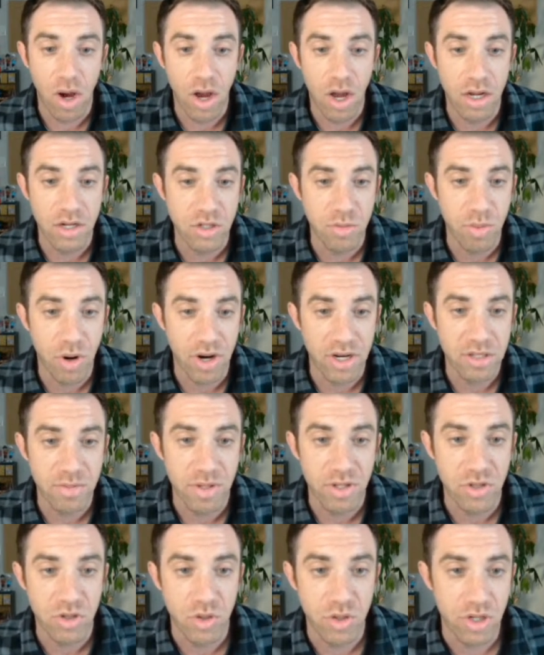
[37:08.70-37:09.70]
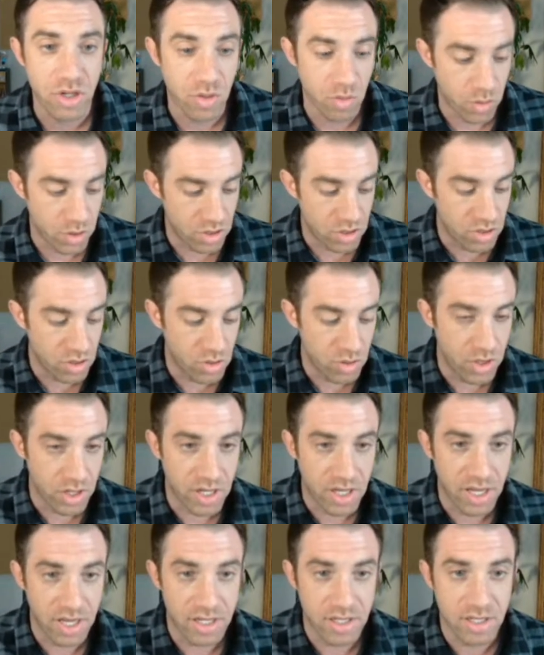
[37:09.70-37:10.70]
Jabari Smith Jr. would do
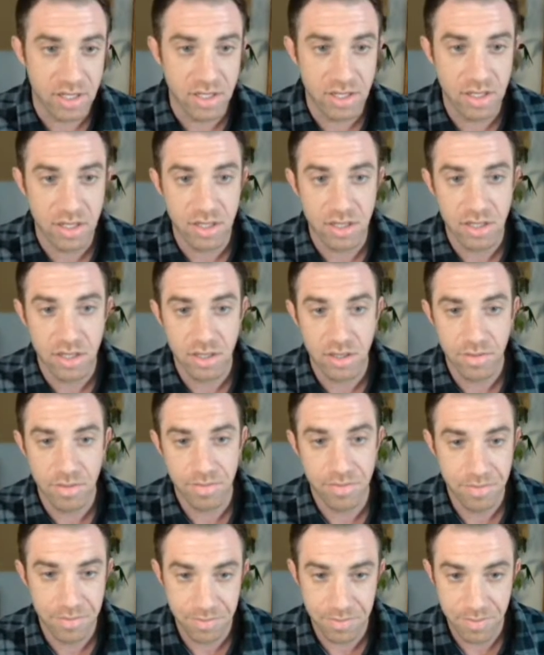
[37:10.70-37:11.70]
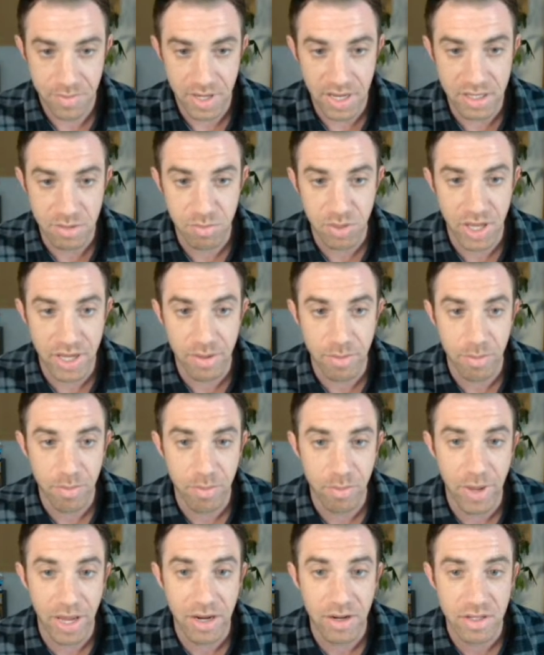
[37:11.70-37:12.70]
against his
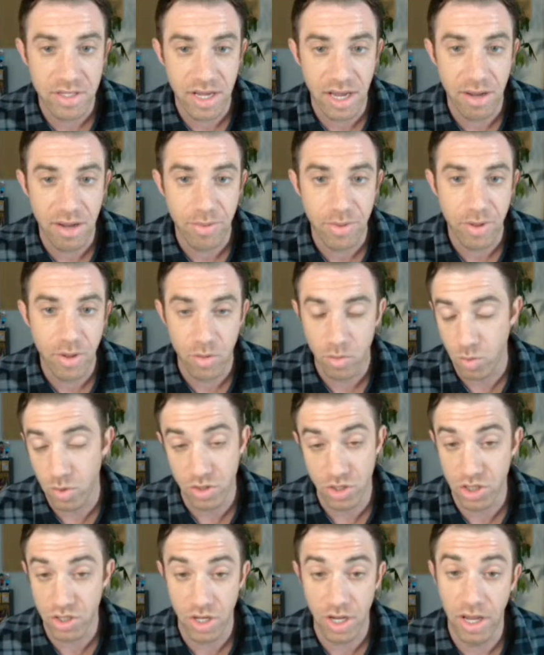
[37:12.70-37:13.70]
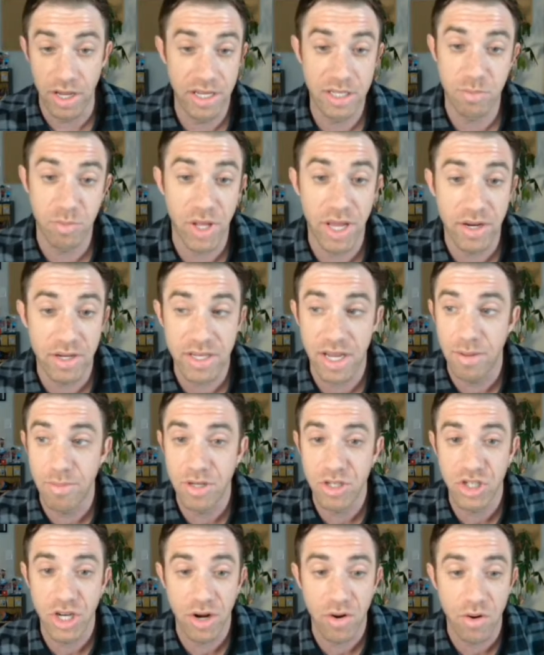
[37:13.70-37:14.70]
playmaker type, or well, just his player type
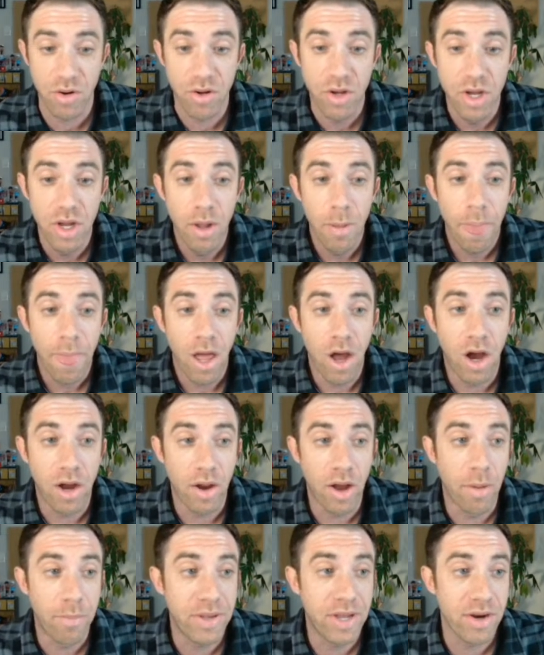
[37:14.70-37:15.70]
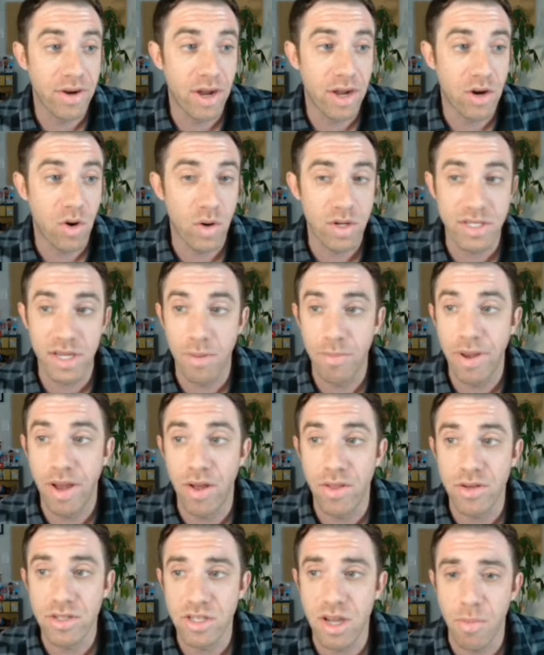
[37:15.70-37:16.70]
in general, up here on Courtside
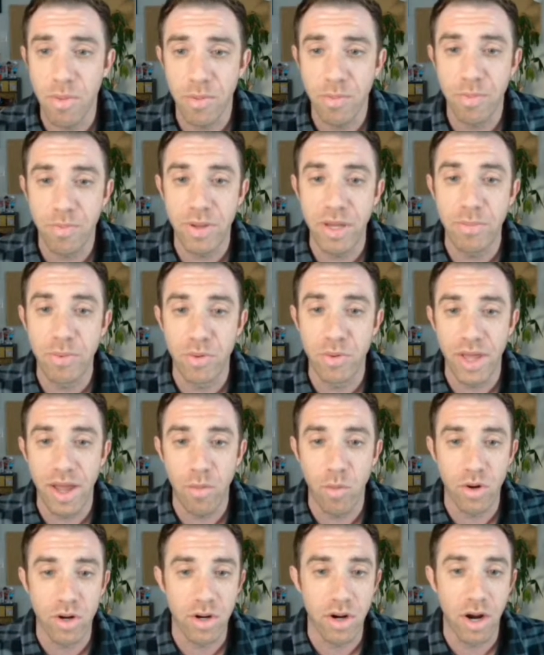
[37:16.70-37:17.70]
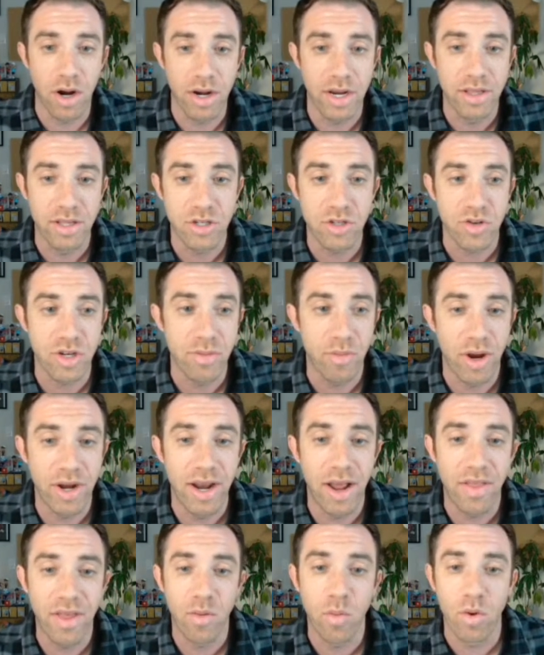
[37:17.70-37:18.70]
Pal. There's a couple of people that are in the stream right
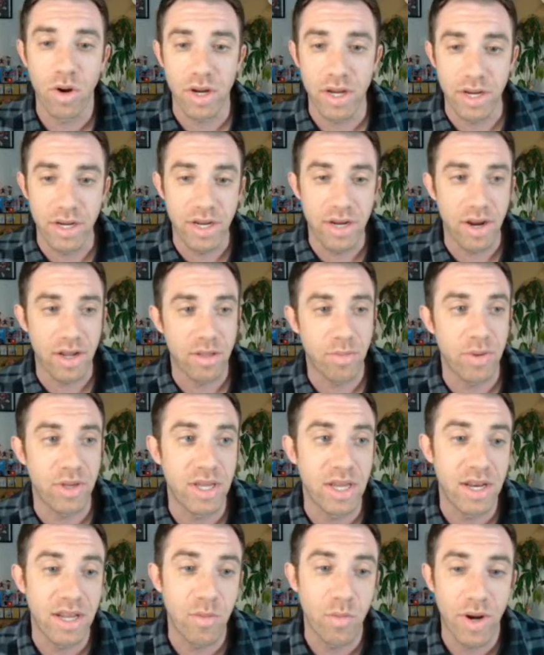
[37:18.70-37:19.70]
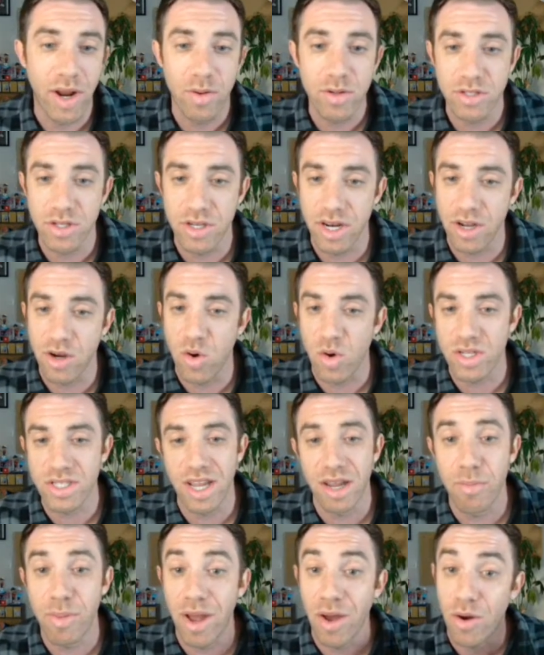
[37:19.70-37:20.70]
now that weren't in here at the beginning when I was looking at
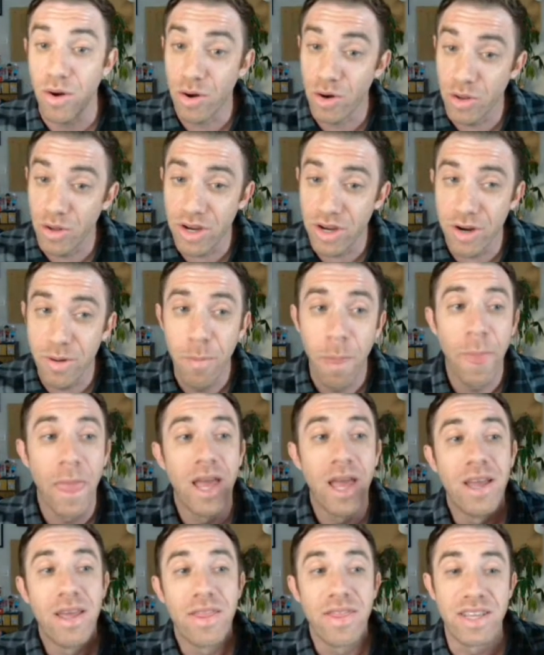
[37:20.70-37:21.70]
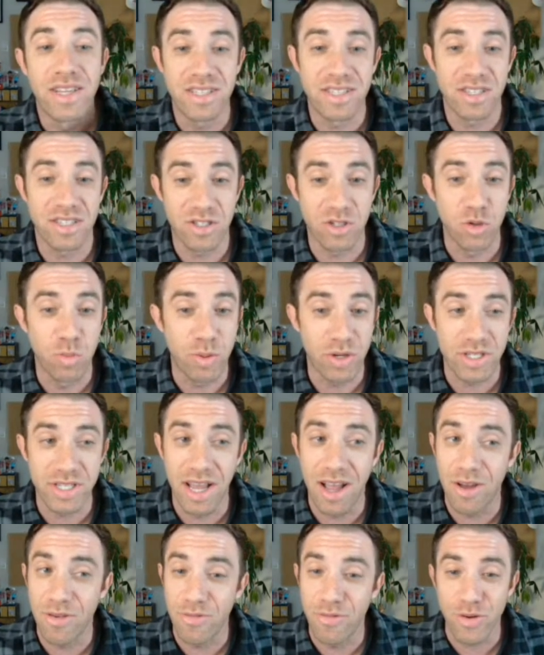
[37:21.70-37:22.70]
Courtside Pal earlier. This is a super
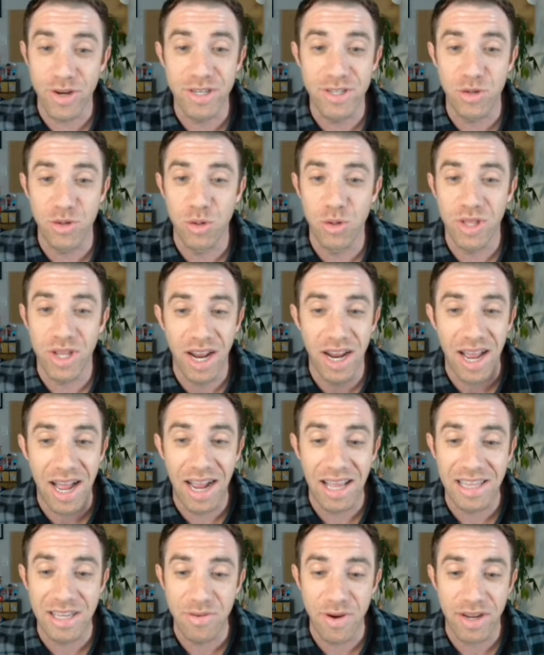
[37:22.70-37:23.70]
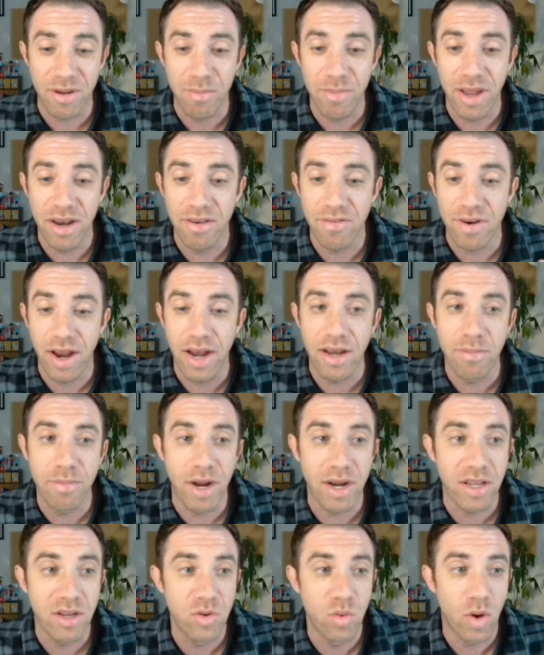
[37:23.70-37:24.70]
solid free tool that I highly recommend for
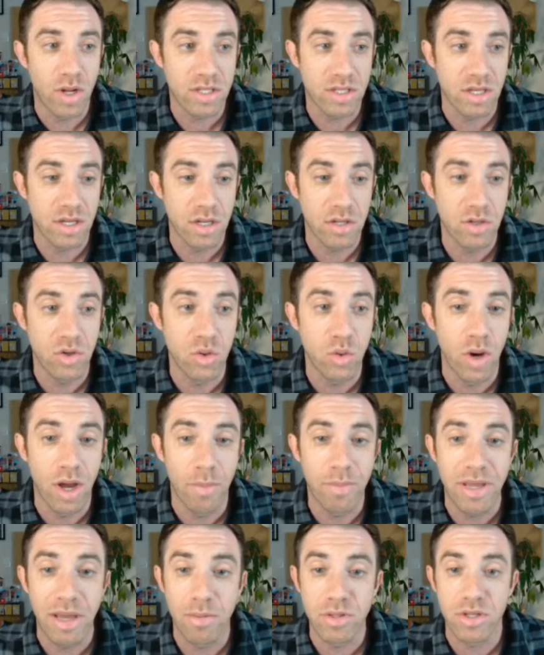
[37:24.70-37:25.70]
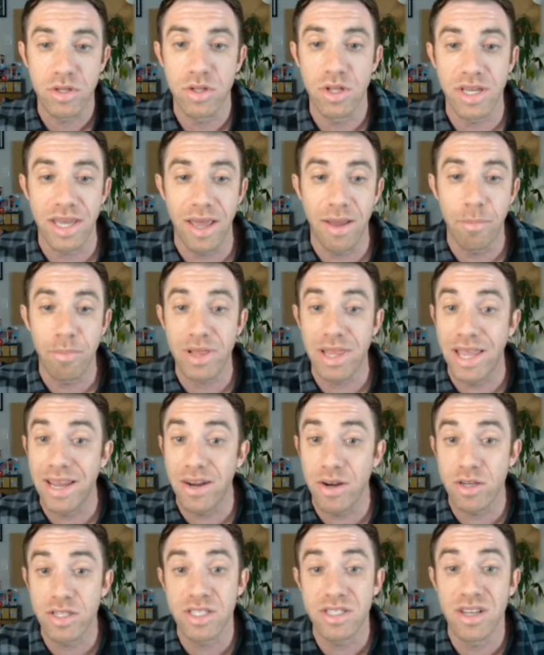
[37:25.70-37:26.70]
anybody who wants to be able to look at
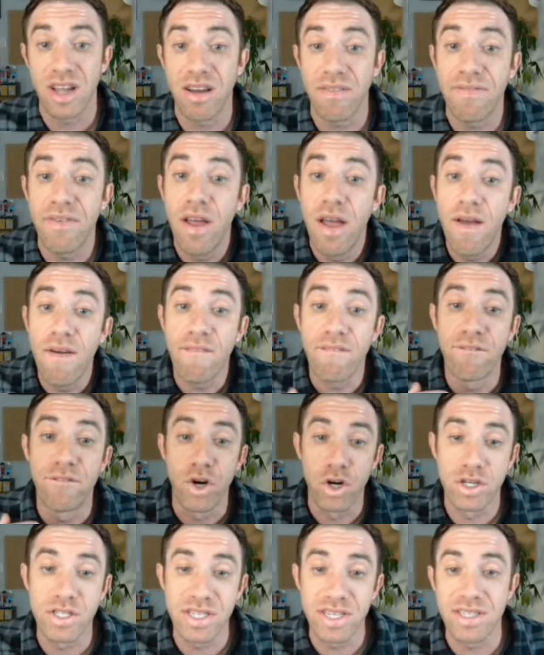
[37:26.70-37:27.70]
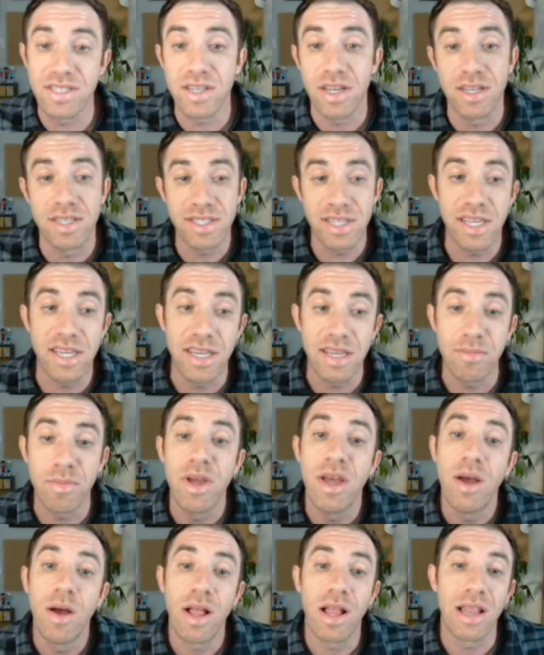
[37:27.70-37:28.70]
player stuff versus a team
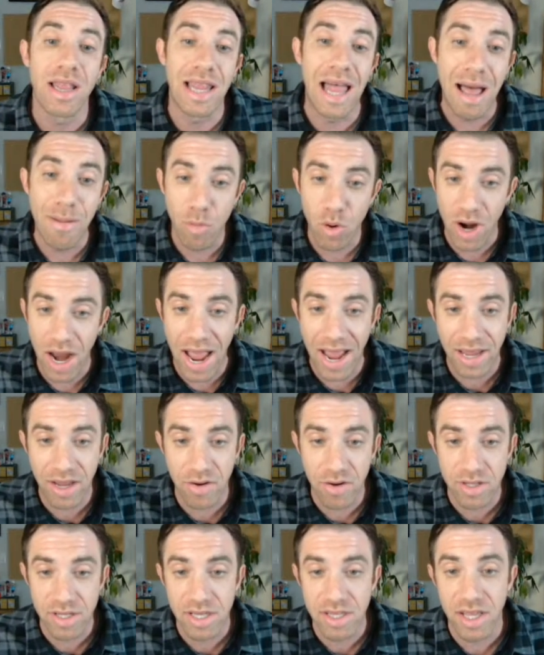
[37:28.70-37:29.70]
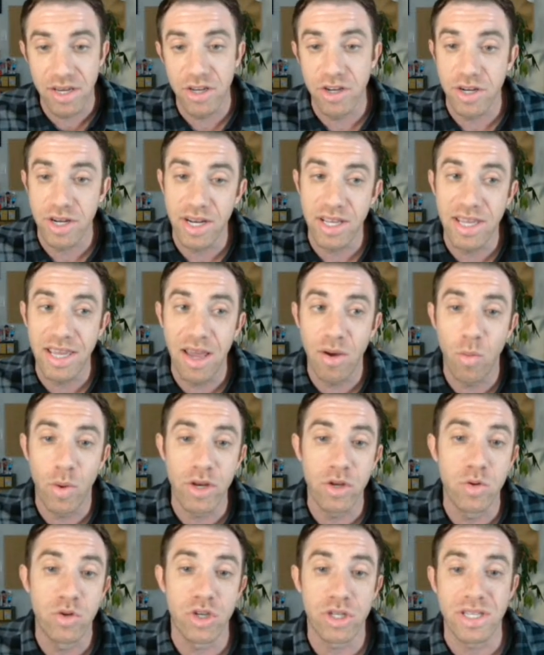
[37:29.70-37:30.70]
a lot more accurately than you're going to get when
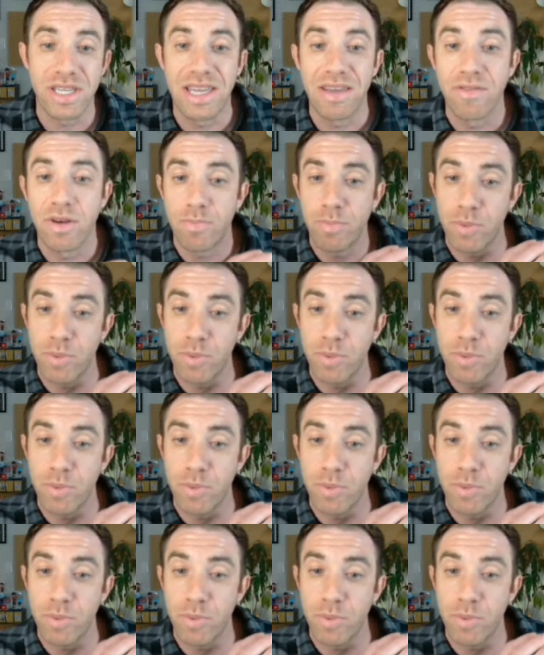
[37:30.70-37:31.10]
you just give